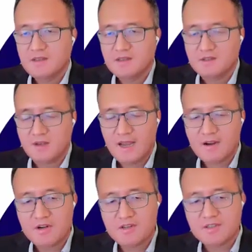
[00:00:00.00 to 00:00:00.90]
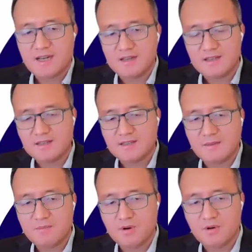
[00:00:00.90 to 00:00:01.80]
So I heard some
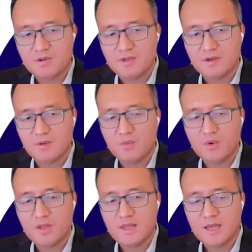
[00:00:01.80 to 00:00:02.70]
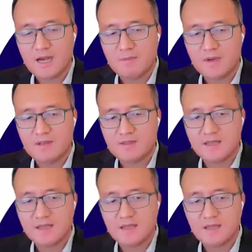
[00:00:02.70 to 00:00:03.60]
example, you know, when the company
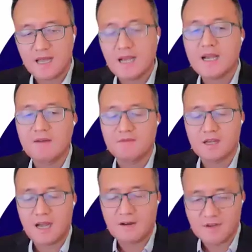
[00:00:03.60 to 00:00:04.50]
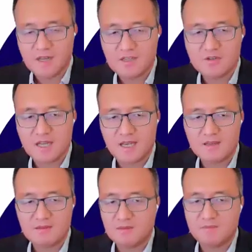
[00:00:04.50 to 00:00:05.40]
send a non-confidential deck,
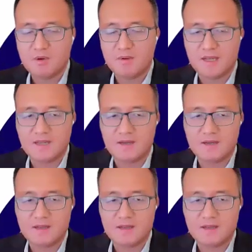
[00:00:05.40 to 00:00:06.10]
probably like a